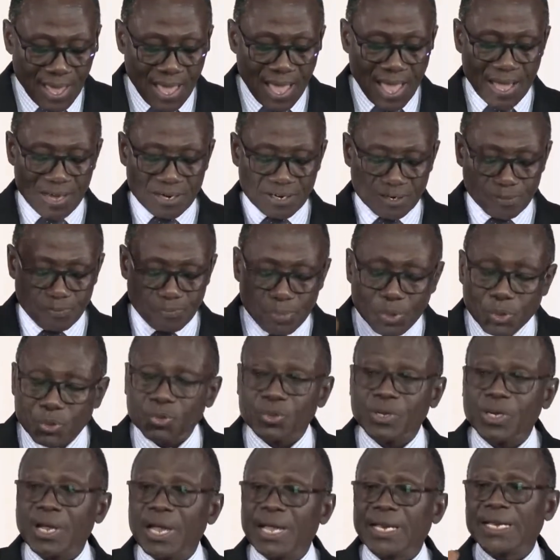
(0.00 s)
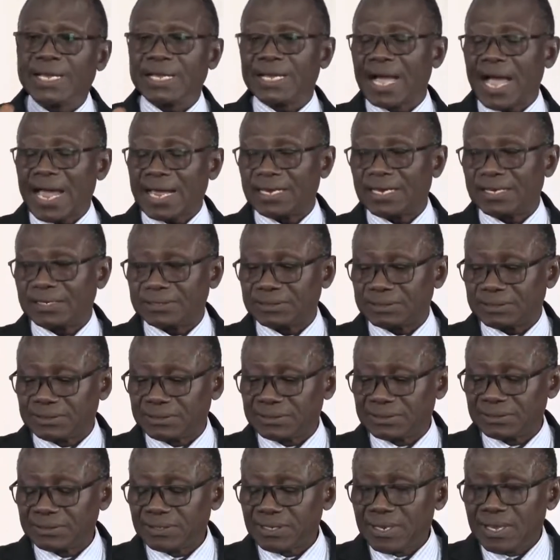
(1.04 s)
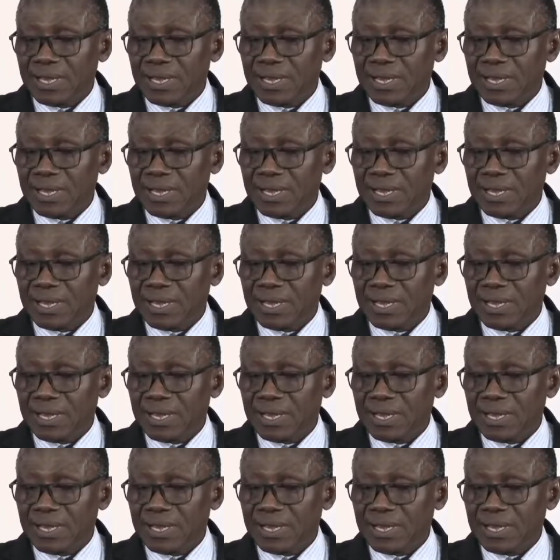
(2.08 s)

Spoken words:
a rebuke, and a guidance.